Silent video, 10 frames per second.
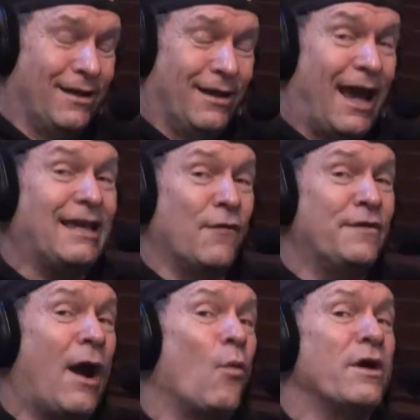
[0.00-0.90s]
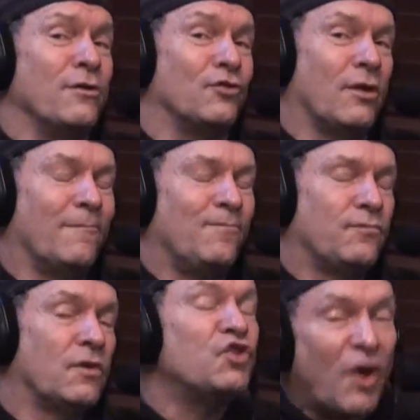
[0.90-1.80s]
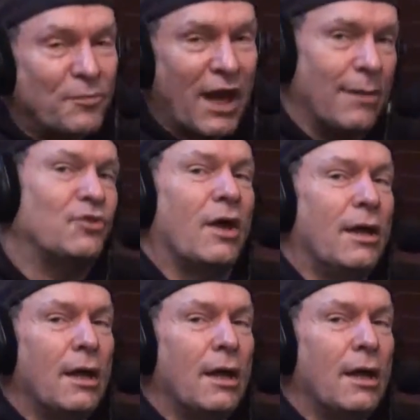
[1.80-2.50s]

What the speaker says: I give you out winners sometimes.